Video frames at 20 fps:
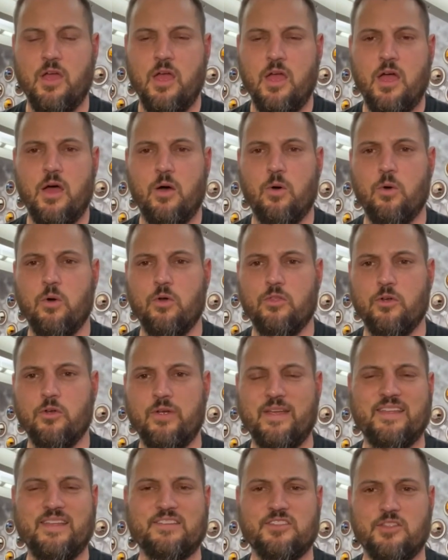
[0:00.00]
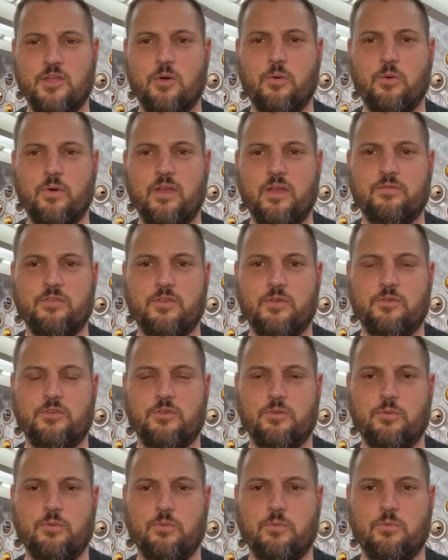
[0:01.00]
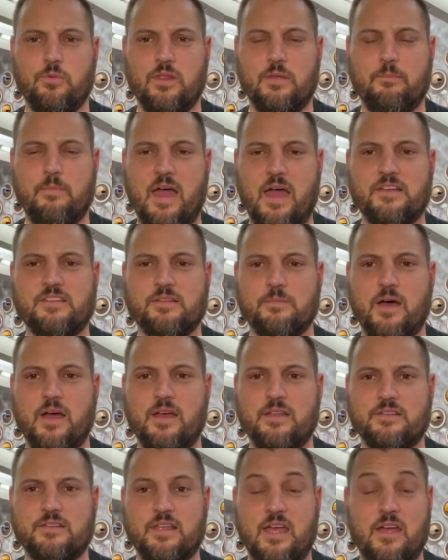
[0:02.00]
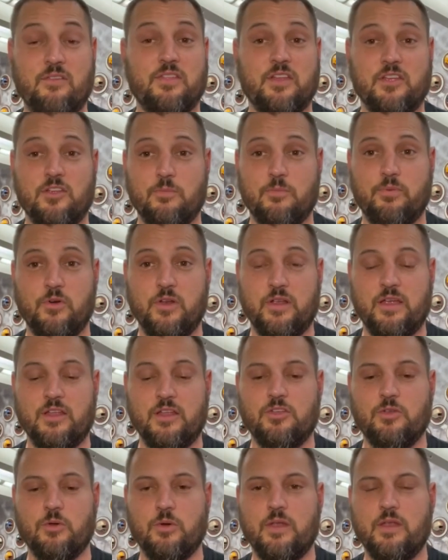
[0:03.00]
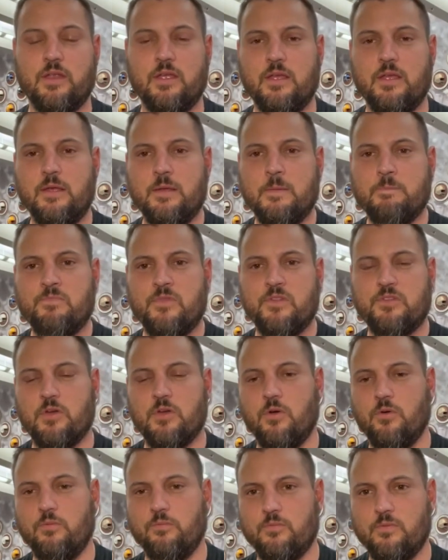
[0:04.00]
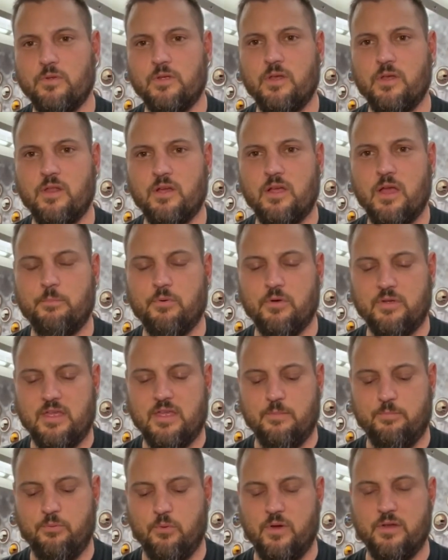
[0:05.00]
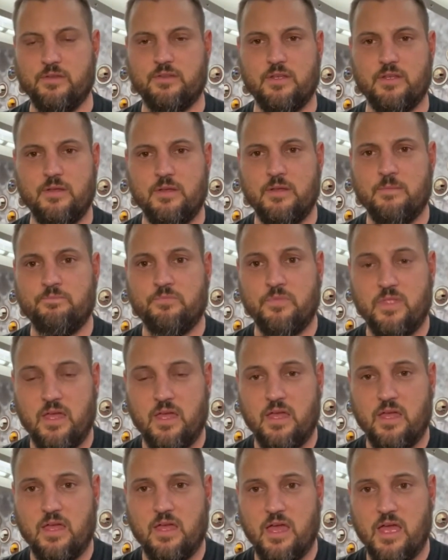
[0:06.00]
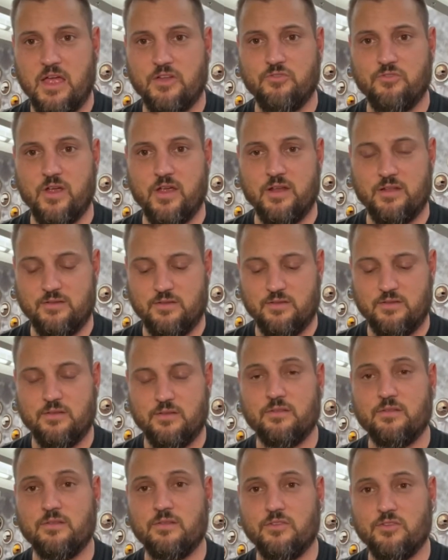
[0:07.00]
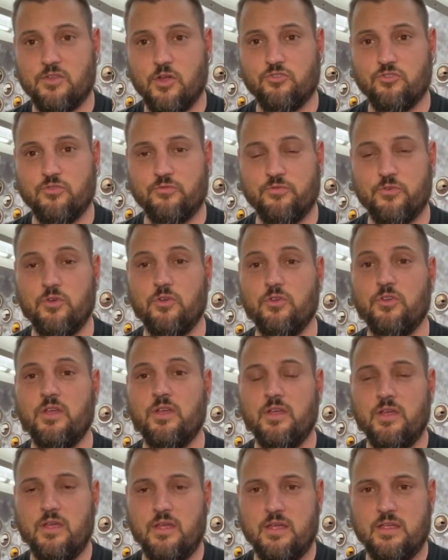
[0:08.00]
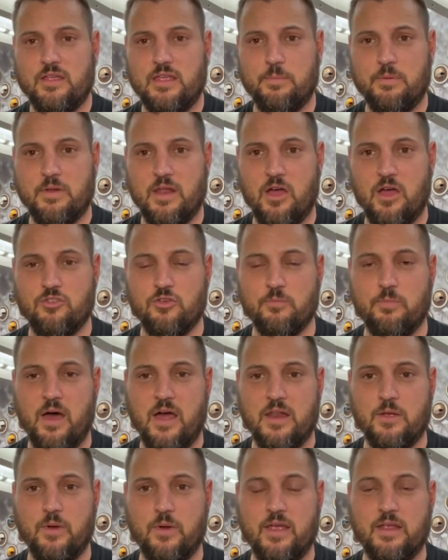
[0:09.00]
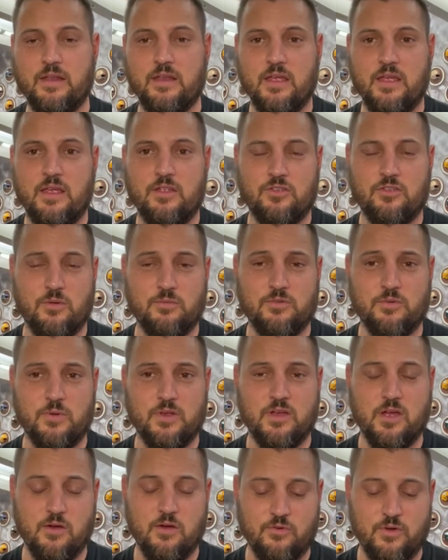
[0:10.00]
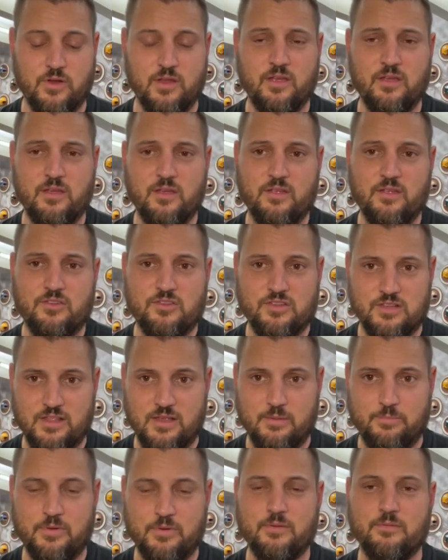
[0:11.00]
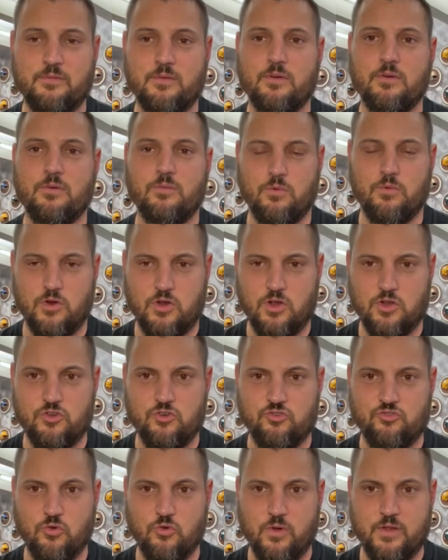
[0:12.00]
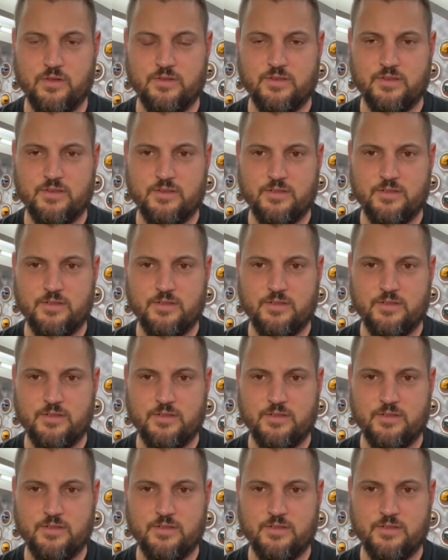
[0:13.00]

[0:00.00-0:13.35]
or there is no way for you to really maximize everything you're putting into it. So kind of a couple of key points: hydrate, salt your food, keep an eye on your body weight in terms of recovery, sleep, work on your joints,